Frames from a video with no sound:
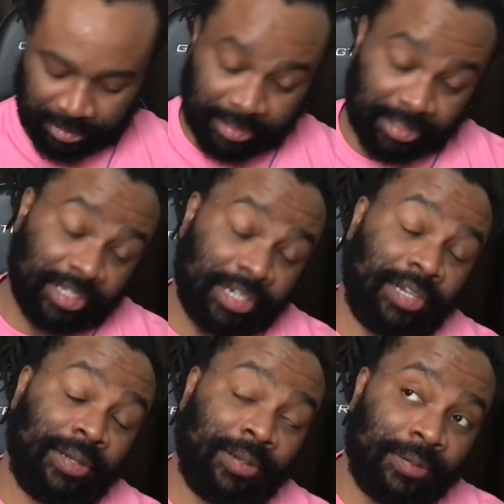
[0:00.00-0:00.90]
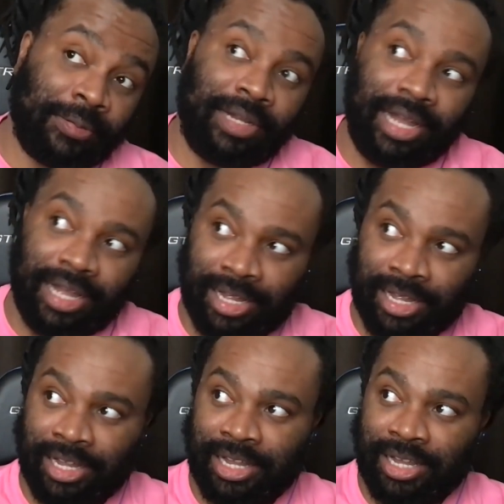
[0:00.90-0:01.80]
So,
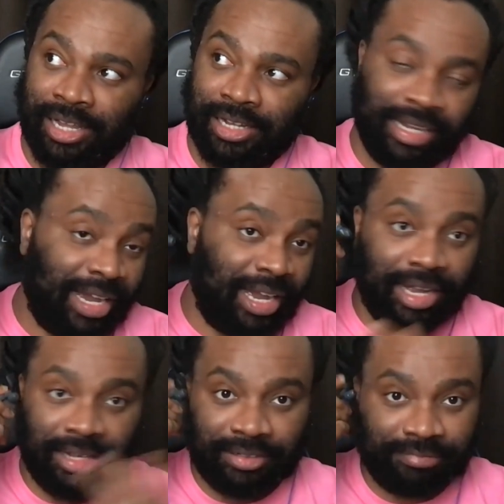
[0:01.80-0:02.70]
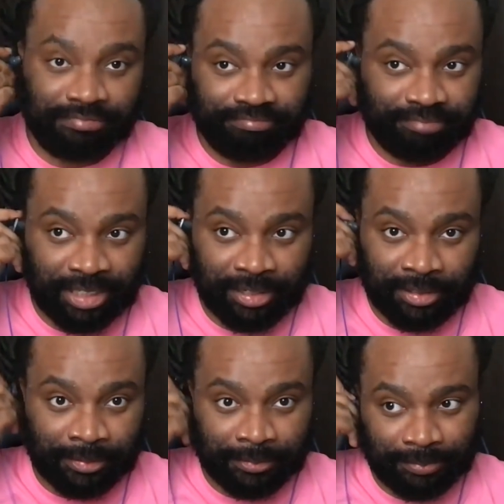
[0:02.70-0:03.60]
uh, yeah, you
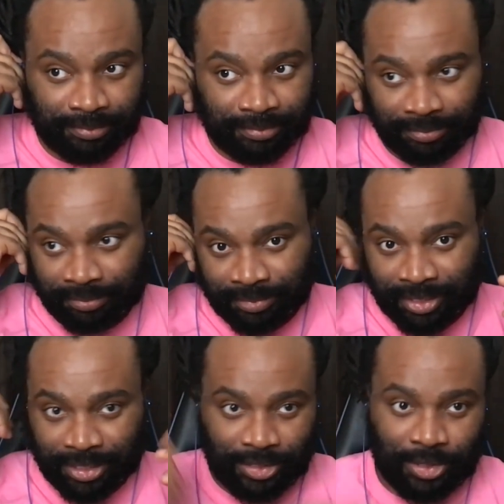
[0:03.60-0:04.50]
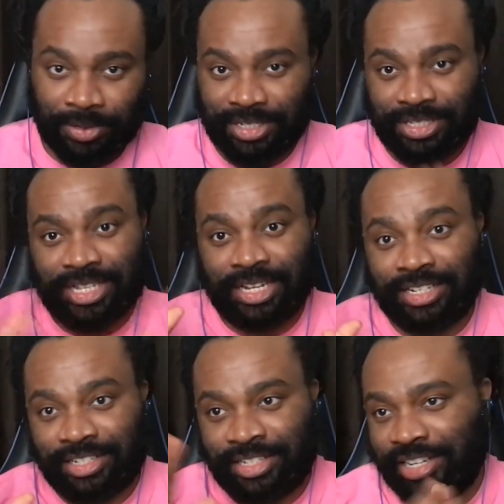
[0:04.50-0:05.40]
know, someone is there in
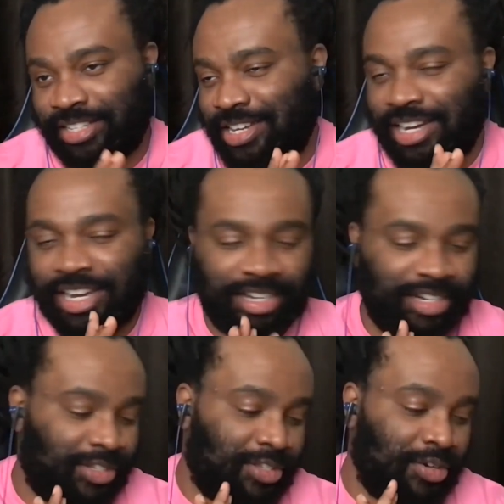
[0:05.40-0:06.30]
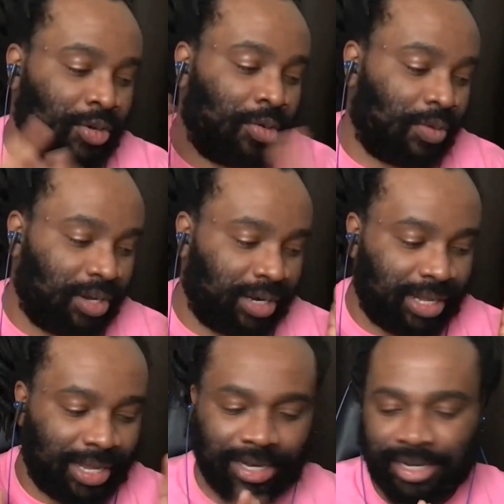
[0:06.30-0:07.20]
the desert, there's no
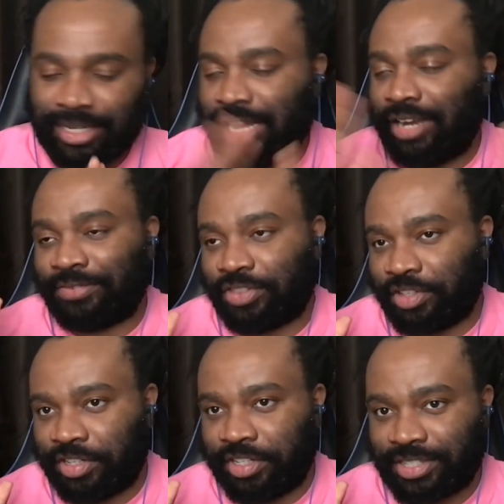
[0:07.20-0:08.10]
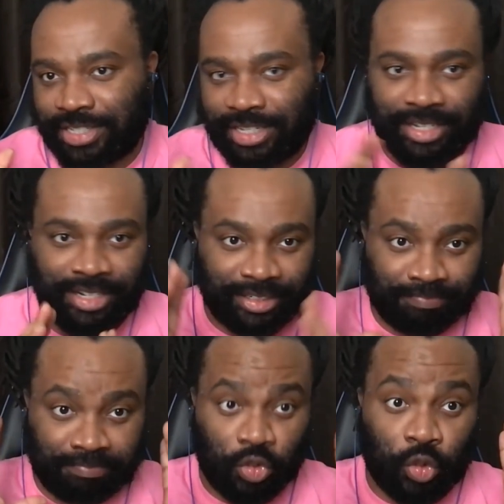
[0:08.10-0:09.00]
water, they are dying of thirst, and then they,
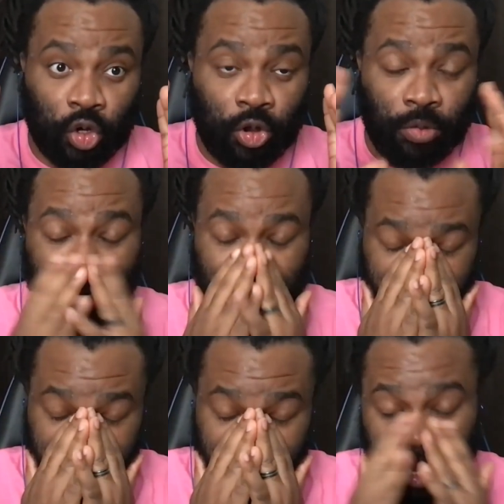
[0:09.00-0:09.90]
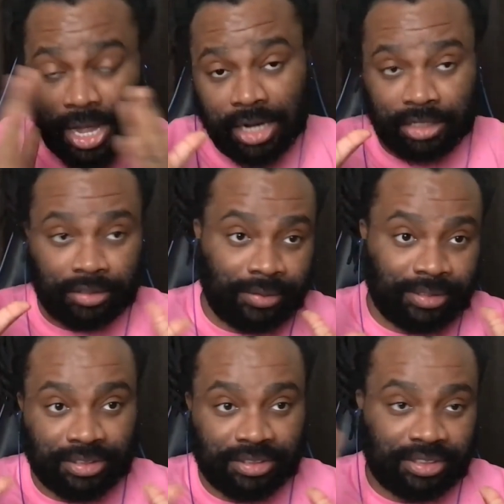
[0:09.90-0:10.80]
oh my god, the
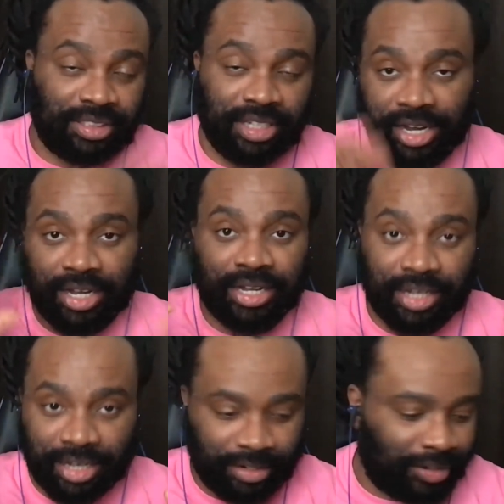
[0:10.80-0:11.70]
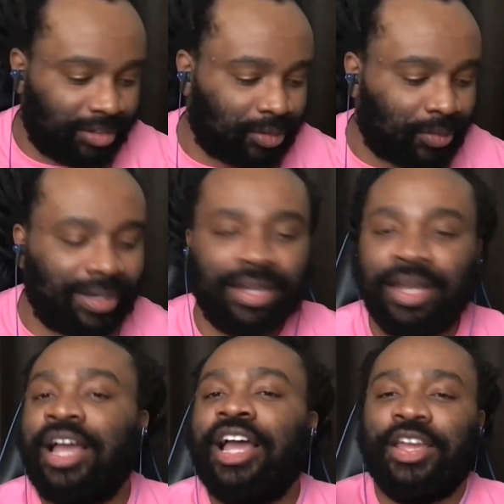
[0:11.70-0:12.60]
oasis is here, I can get all this water.
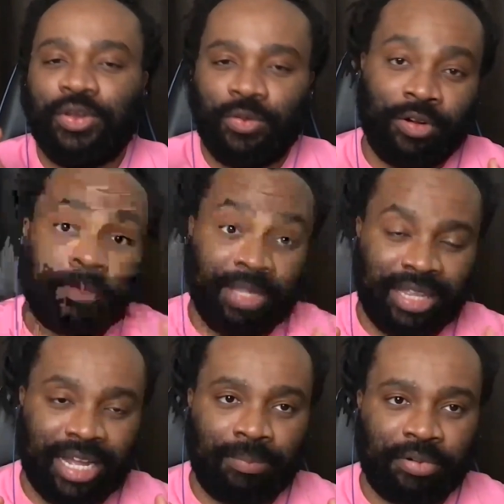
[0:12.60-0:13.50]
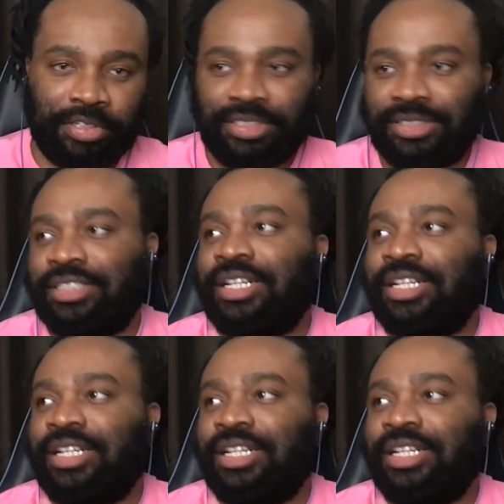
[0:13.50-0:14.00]
You want to be that person.